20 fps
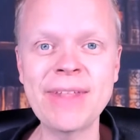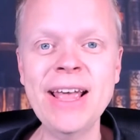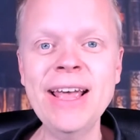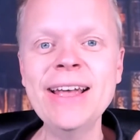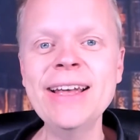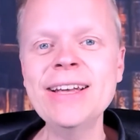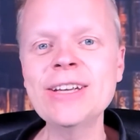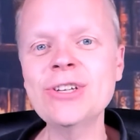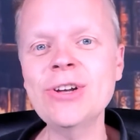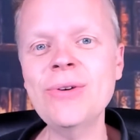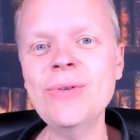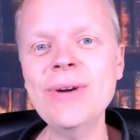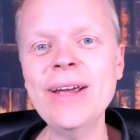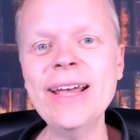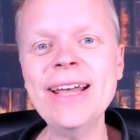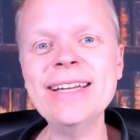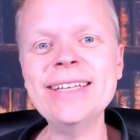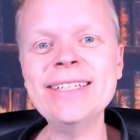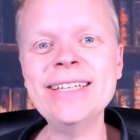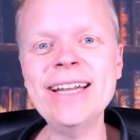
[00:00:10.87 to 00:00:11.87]
So
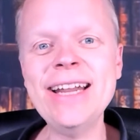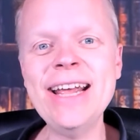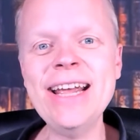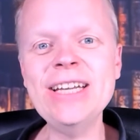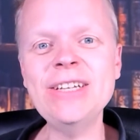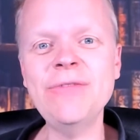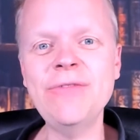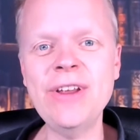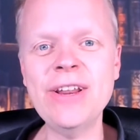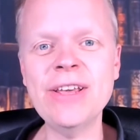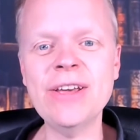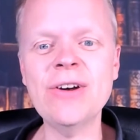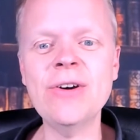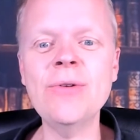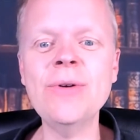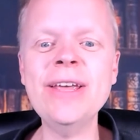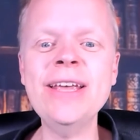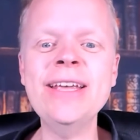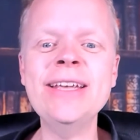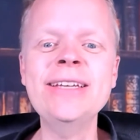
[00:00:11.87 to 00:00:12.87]
today's video
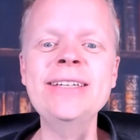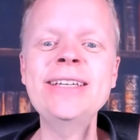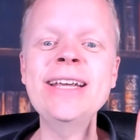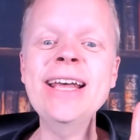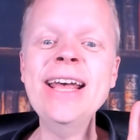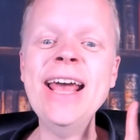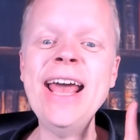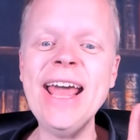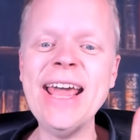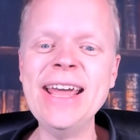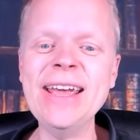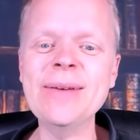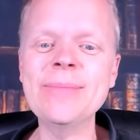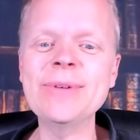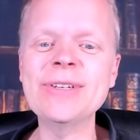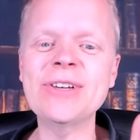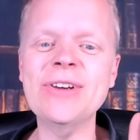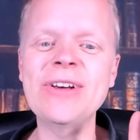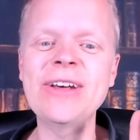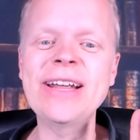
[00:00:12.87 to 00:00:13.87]
is
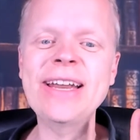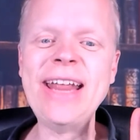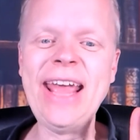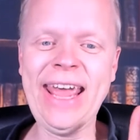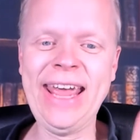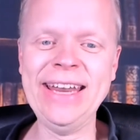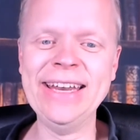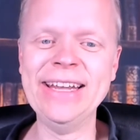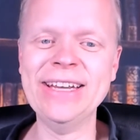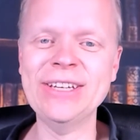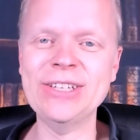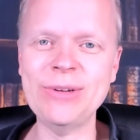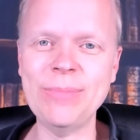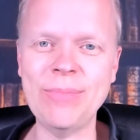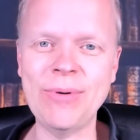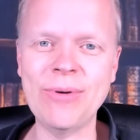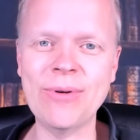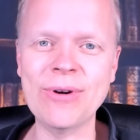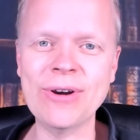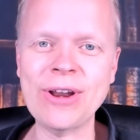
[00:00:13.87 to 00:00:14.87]
Amazon ending
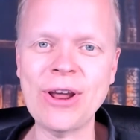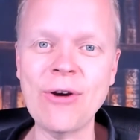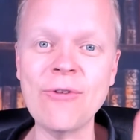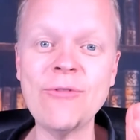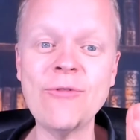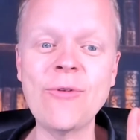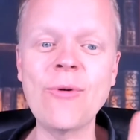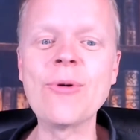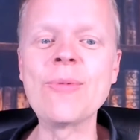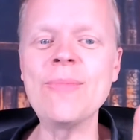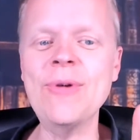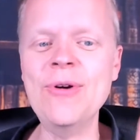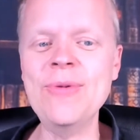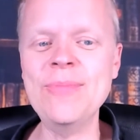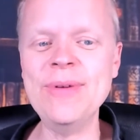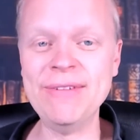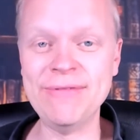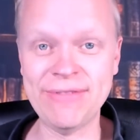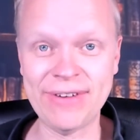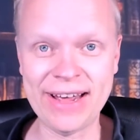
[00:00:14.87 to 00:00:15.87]
support for
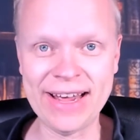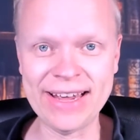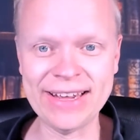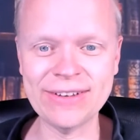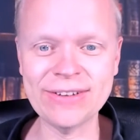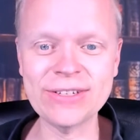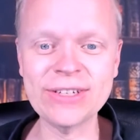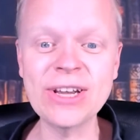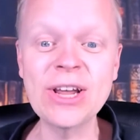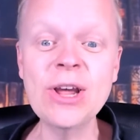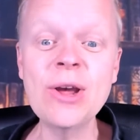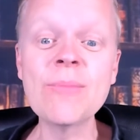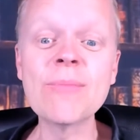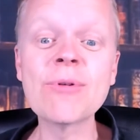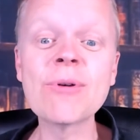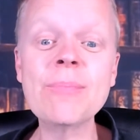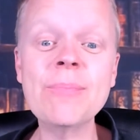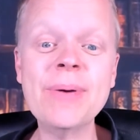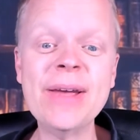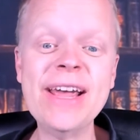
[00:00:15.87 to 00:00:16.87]
MOBI files.
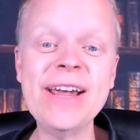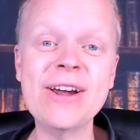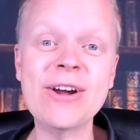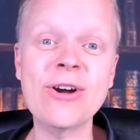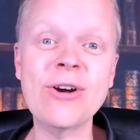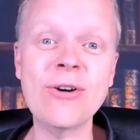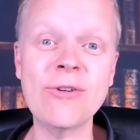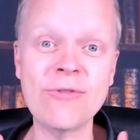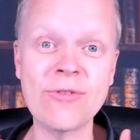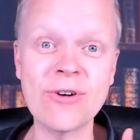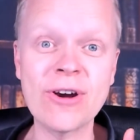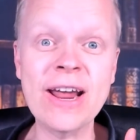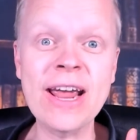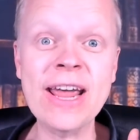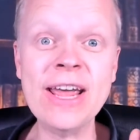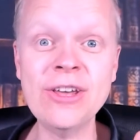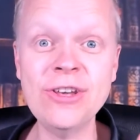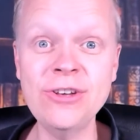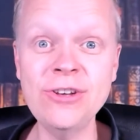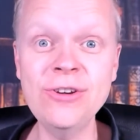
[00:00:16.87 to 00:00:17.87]
Prepare for a
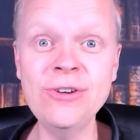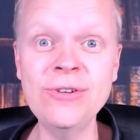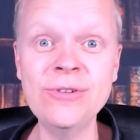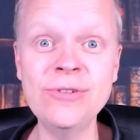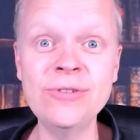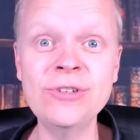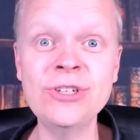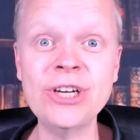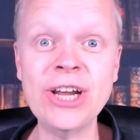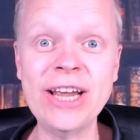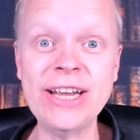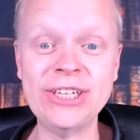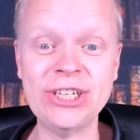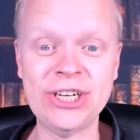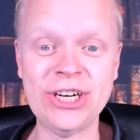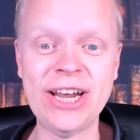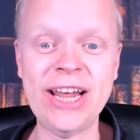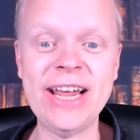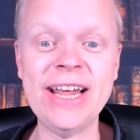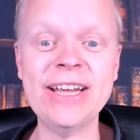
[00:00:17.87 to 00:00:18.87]
huge
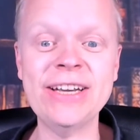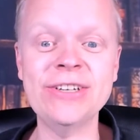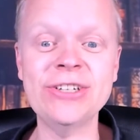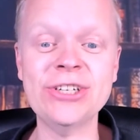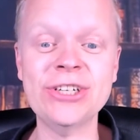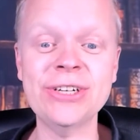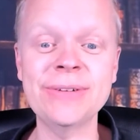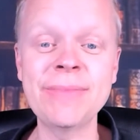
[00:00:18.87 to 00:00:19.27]
change.